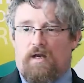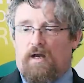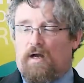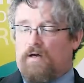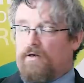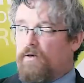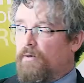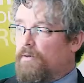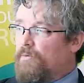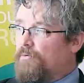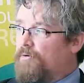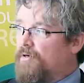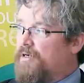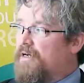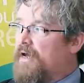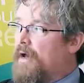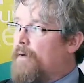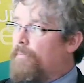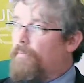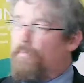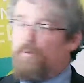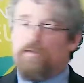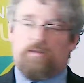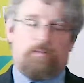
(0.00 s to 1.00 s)
a quick
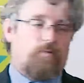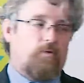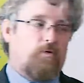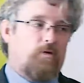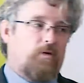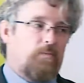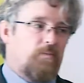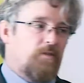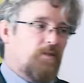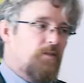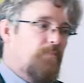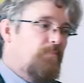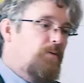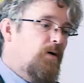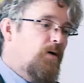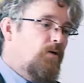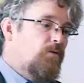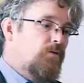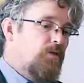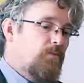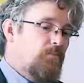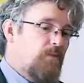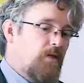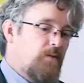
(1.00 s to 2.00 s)
recap of what the programme is
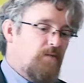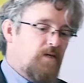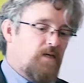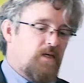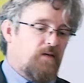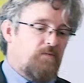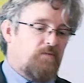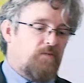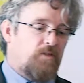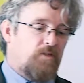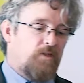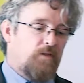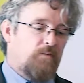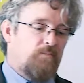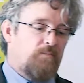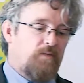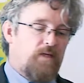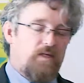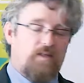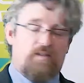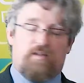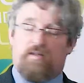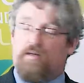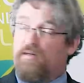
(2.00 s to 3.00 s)
about, and maybe give some
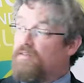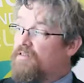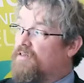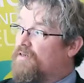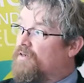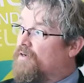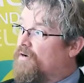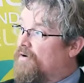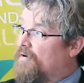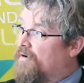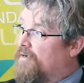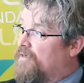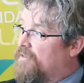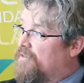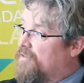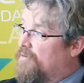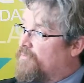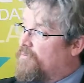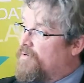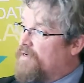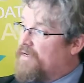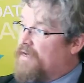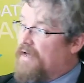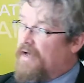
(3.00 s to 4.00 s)
insights and learnings
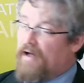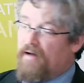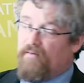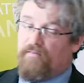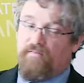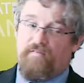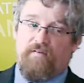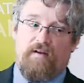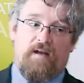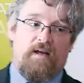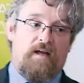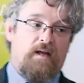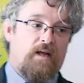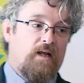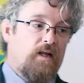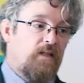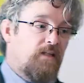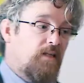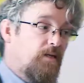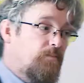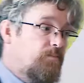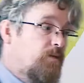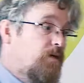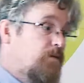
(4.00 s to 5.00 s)
that we have
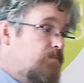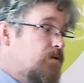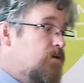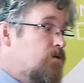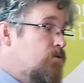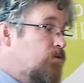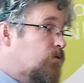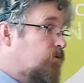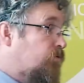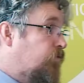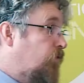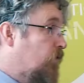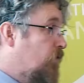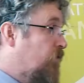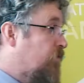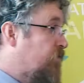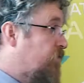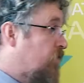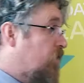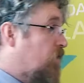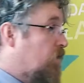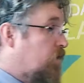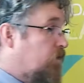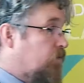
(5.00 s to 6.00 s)
that may be useful
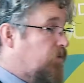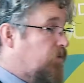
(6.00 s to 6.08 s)
for